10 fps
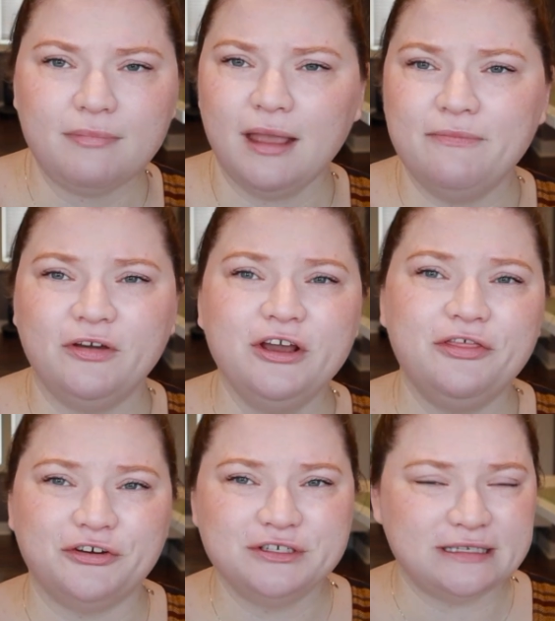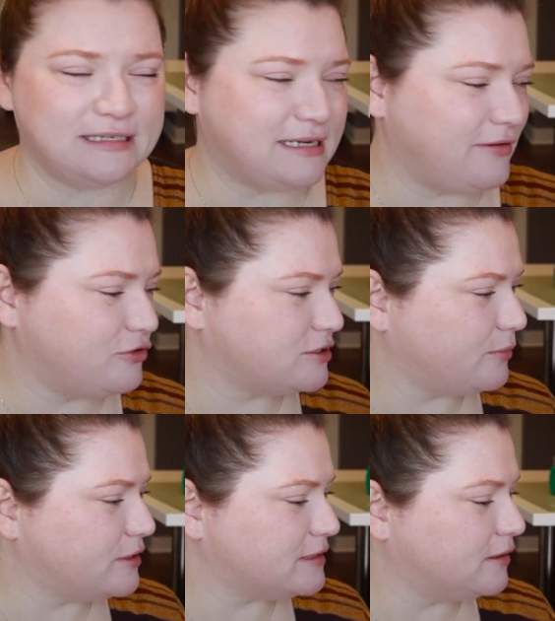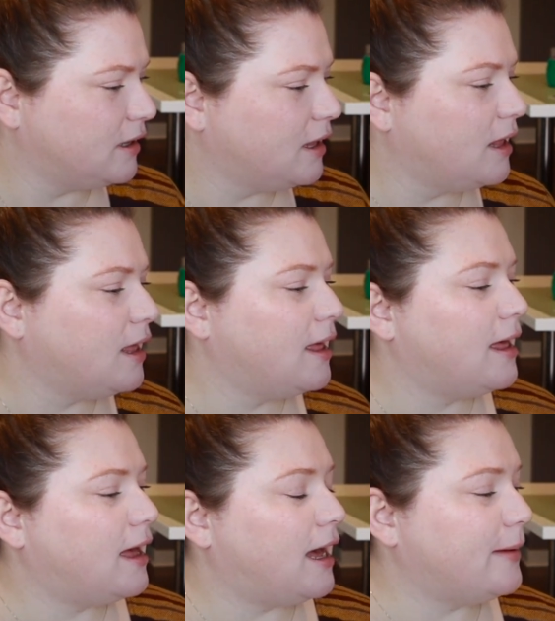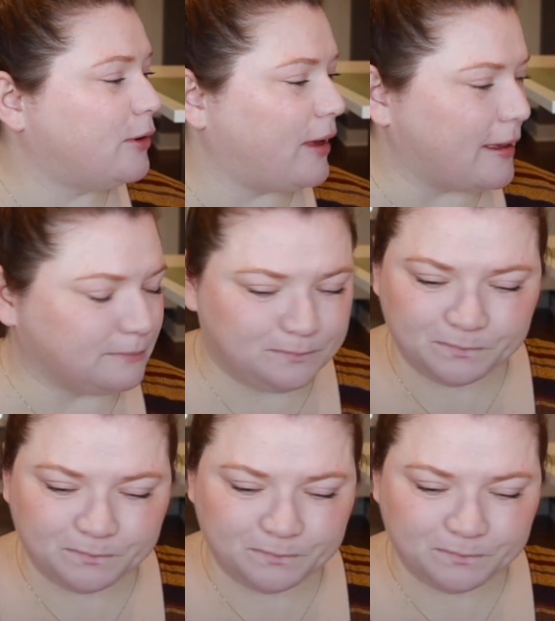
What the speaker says: I'm very thirsty today for some reason. Okay.